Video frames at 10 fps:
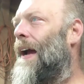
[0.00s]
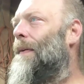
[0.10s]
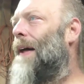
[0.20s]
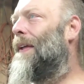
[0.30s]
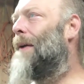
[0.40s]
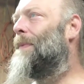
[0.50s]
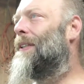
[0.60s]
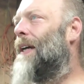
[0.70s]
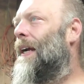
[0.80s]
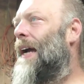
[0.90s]
I think I'm
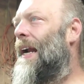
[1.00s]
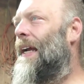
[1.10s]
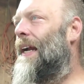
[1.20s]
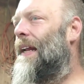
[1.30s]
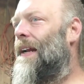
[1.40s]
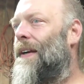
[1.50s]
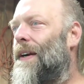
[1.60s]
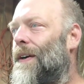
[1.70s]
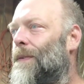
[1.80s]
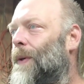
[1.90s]
just going to kind of get it in here.